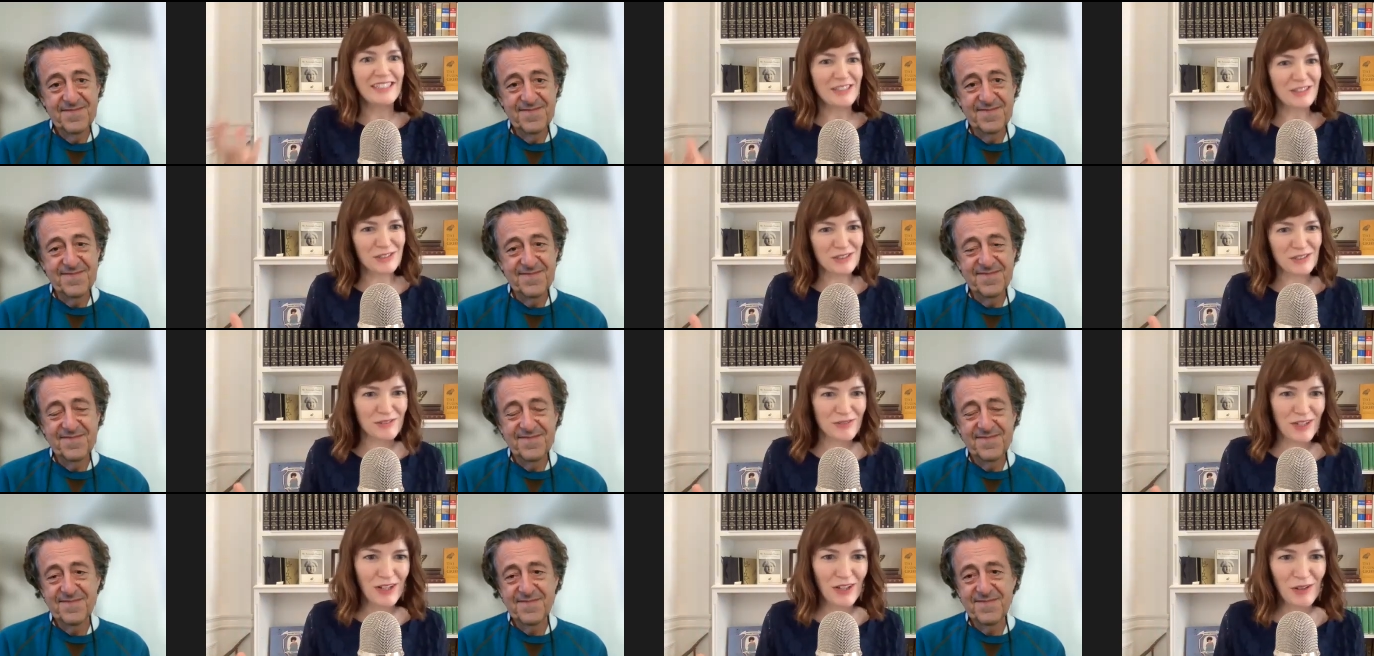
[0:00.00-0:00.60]
Speaker 1: the
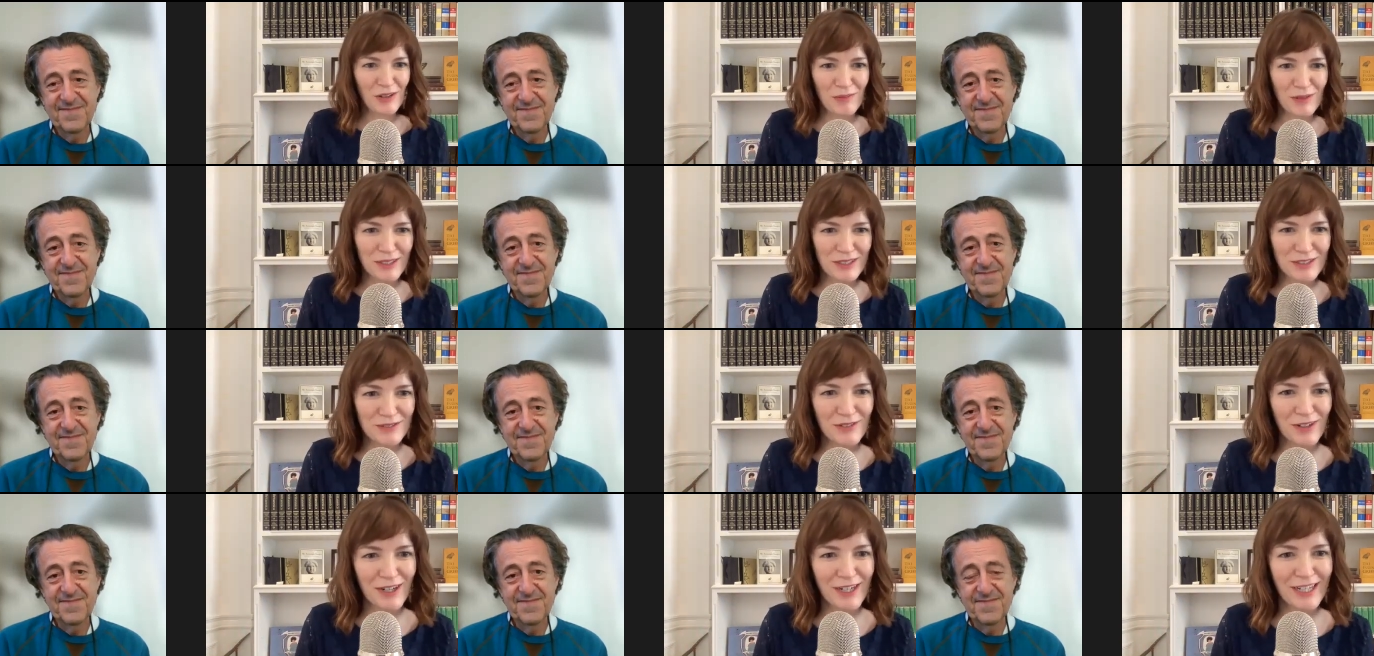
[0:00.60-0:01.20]
sort of
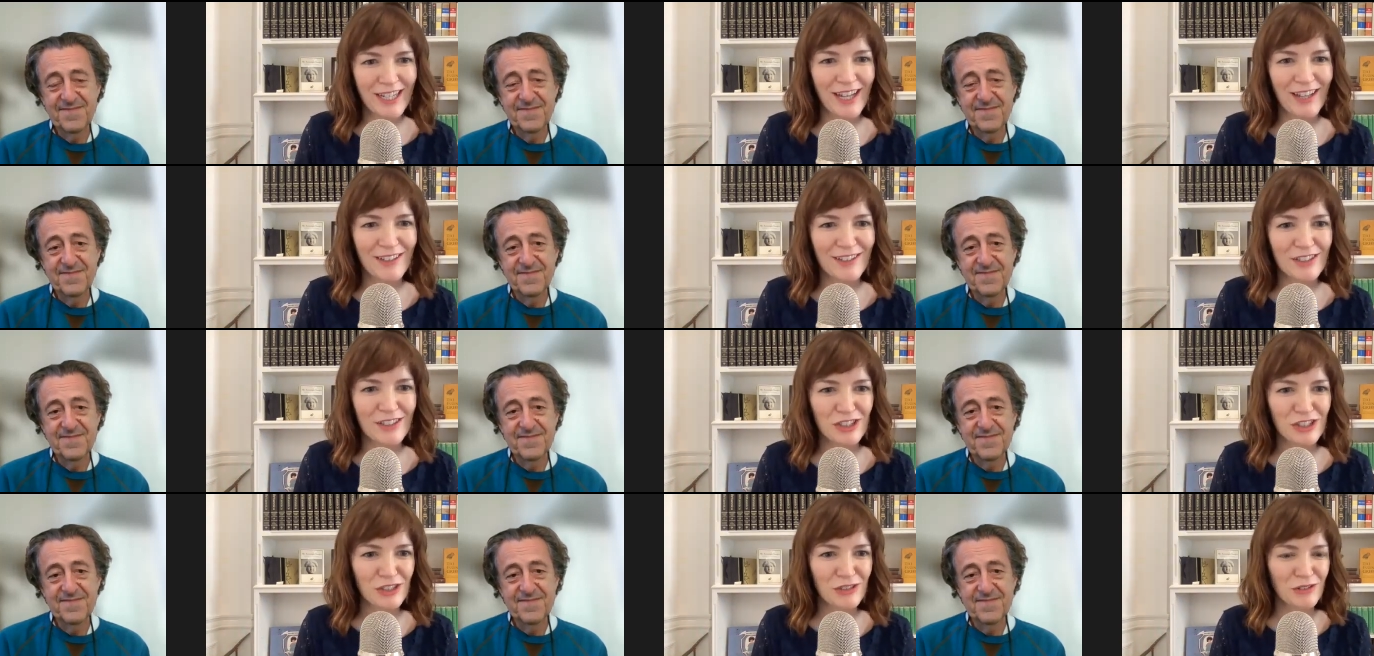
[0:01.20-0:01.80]
element of
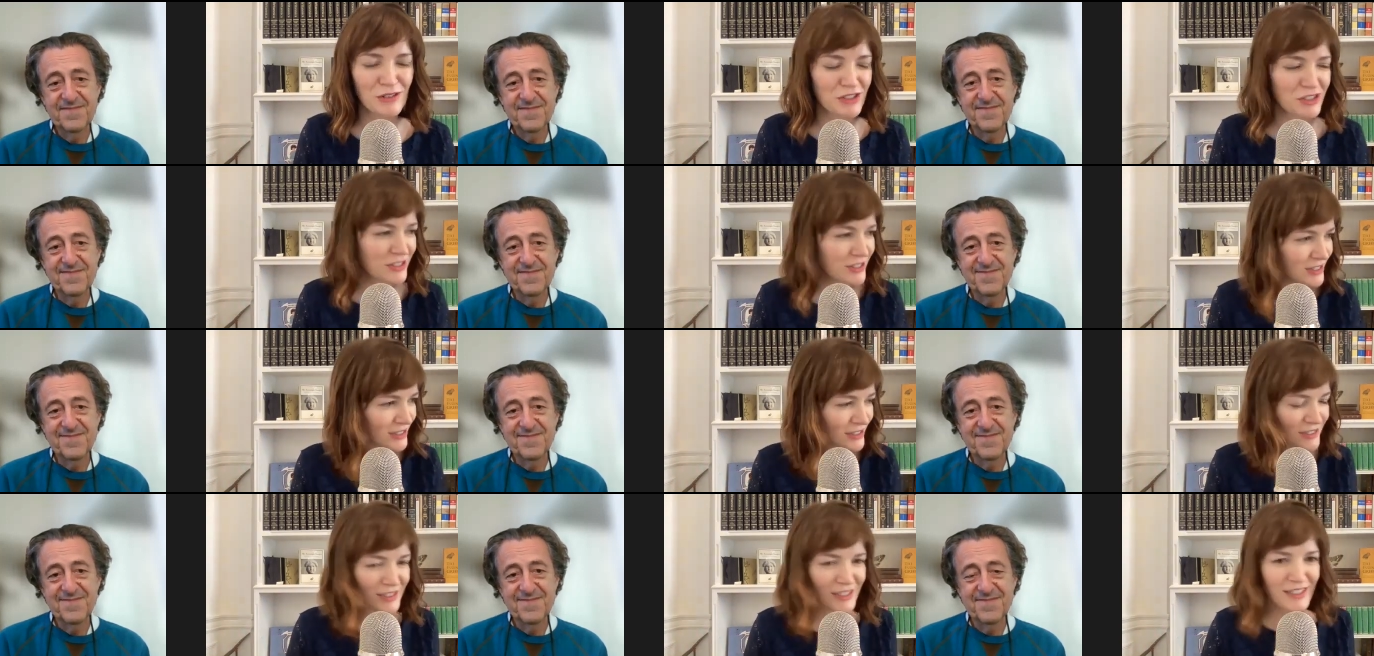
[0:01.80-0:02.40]
archaeology or
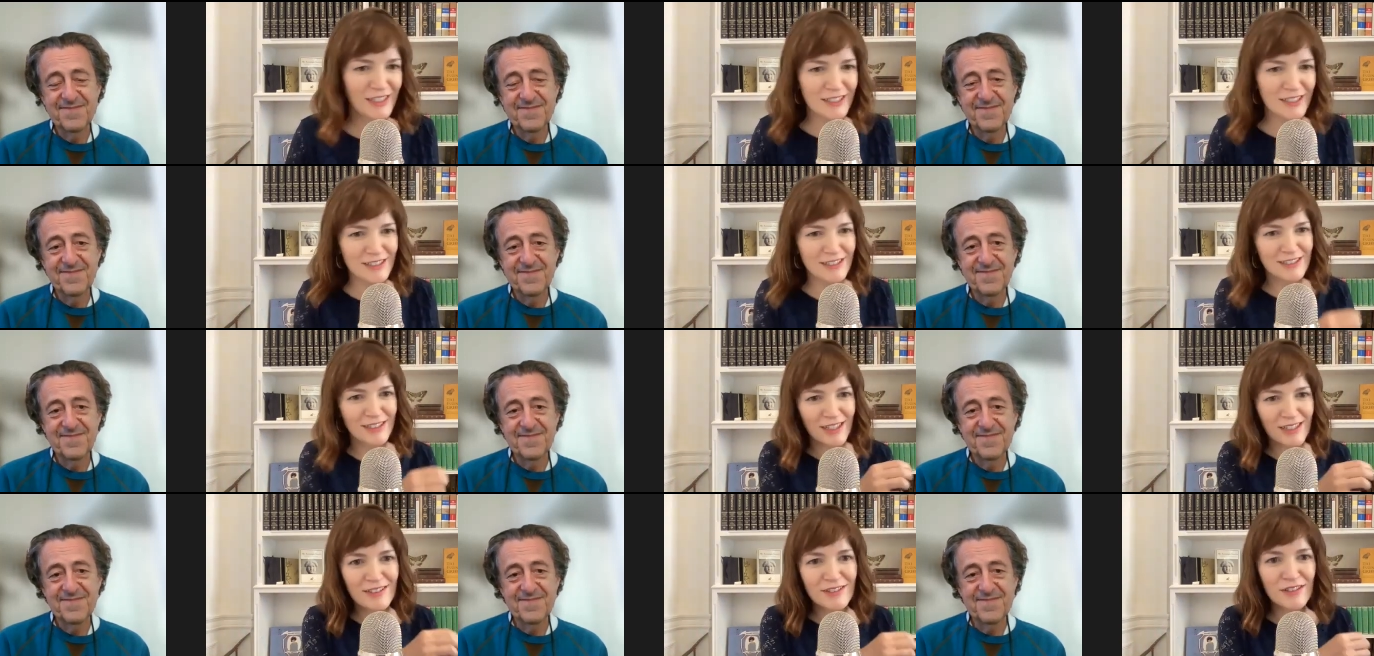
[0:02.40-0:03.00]
just sitting in
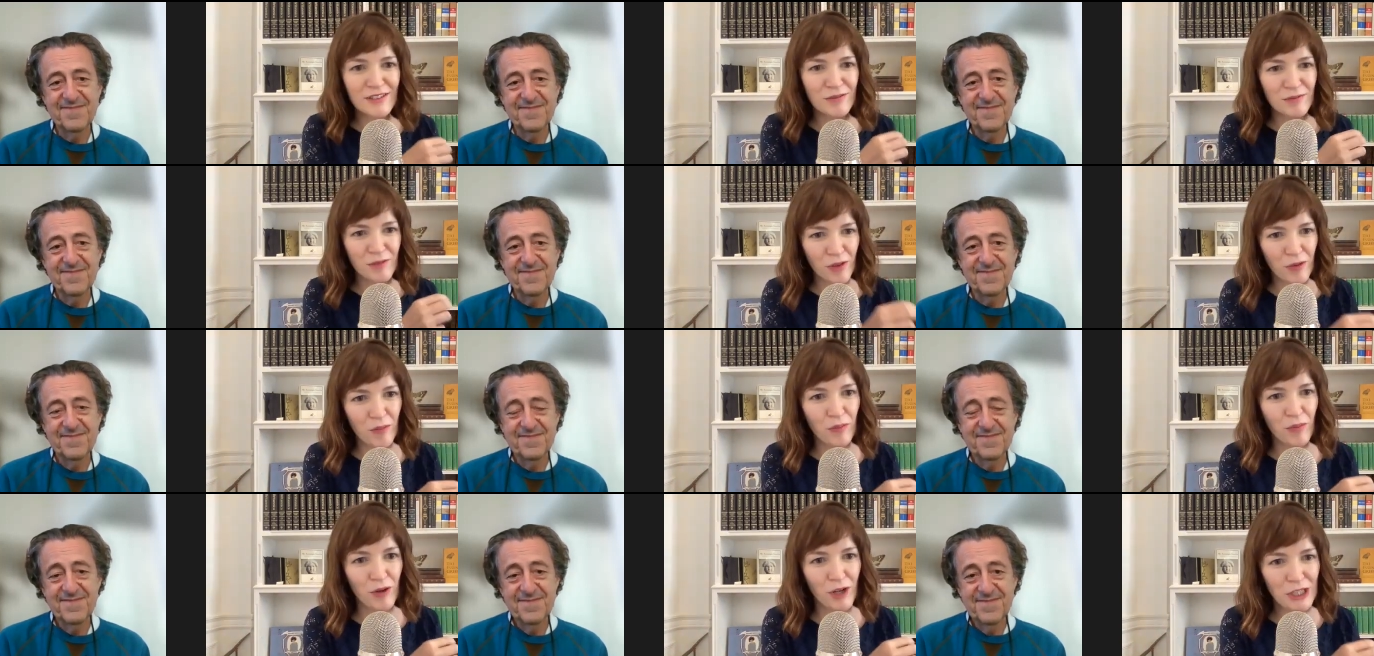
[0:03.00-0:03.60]
the desert
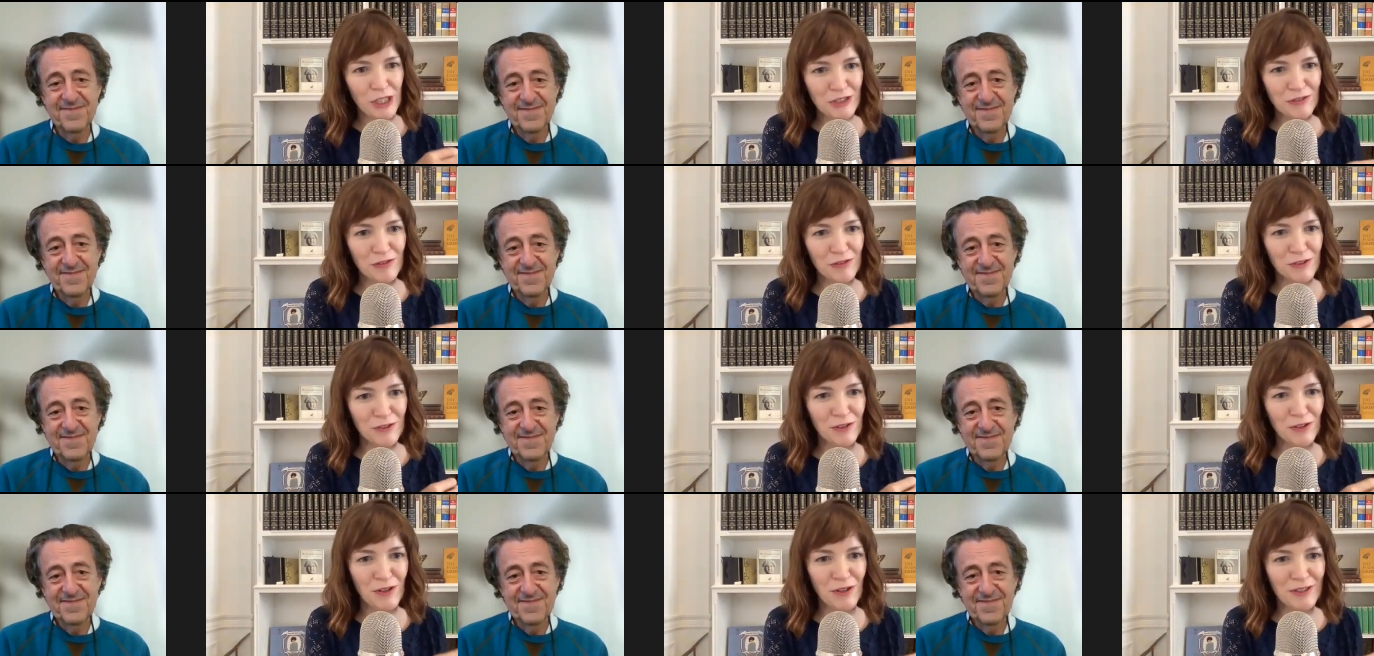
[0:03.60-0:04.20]
with a brush
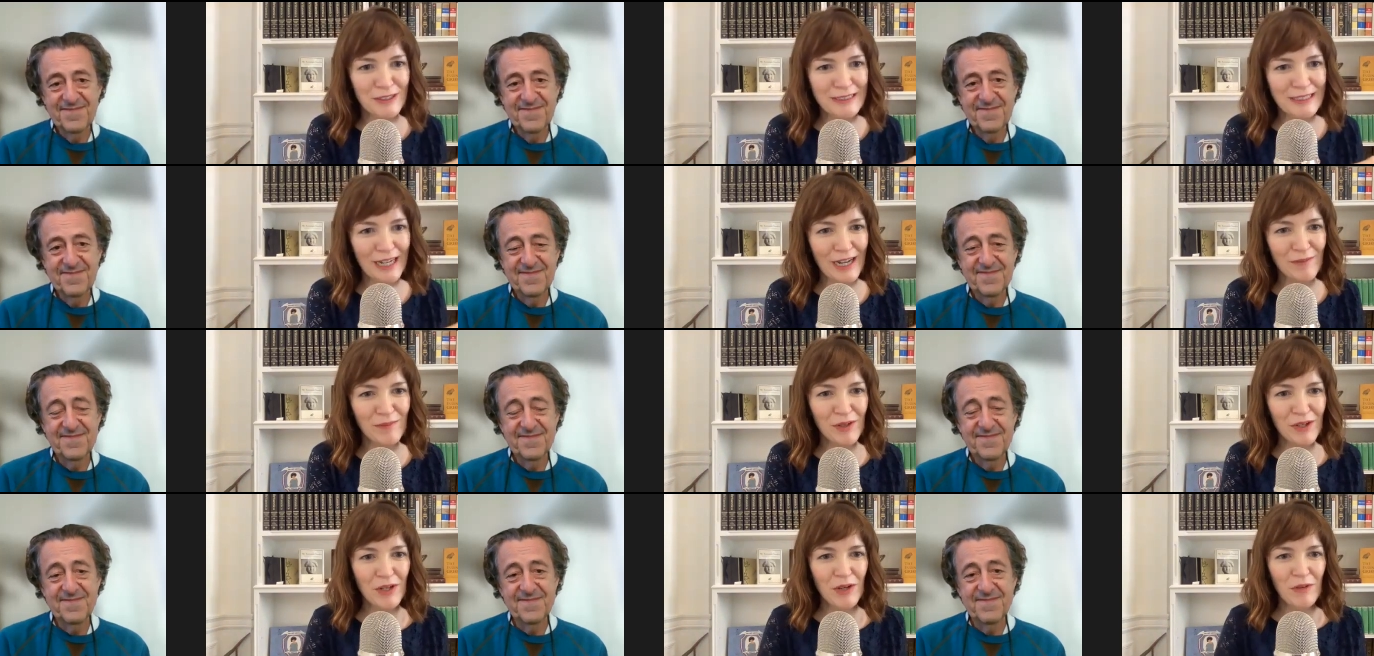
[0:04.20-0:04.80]
for a long
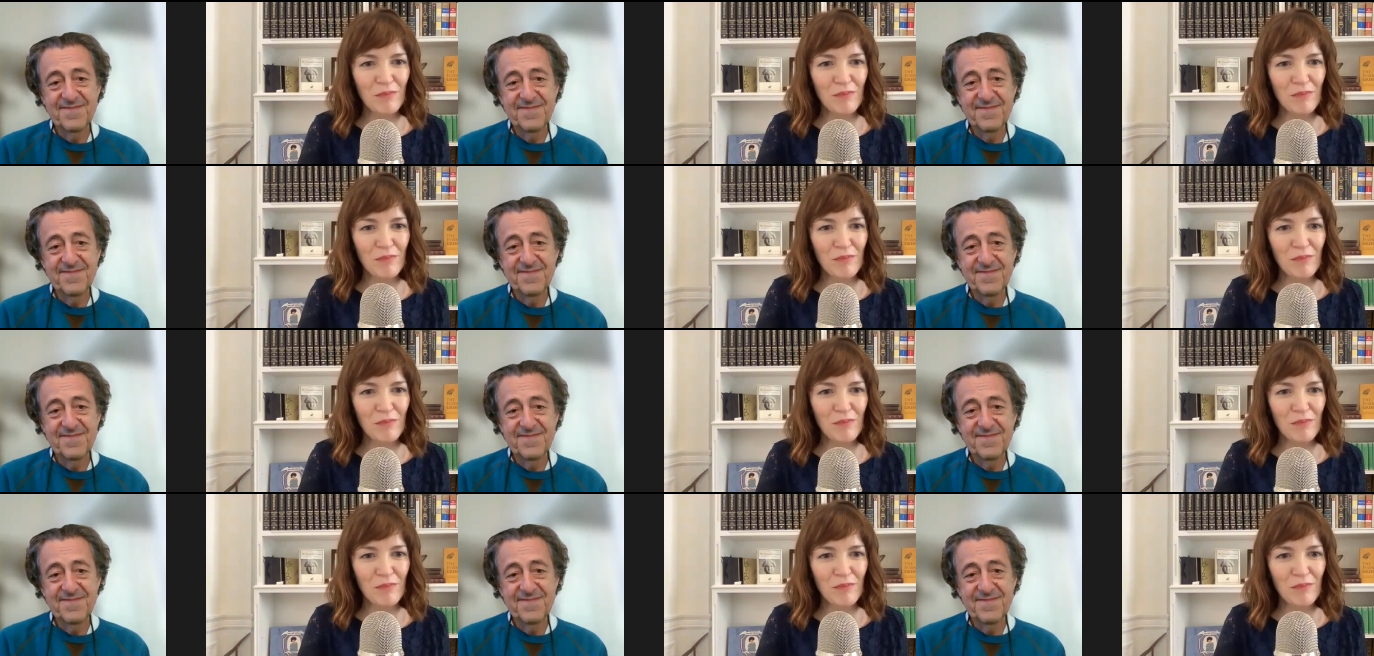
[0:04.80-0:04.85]
time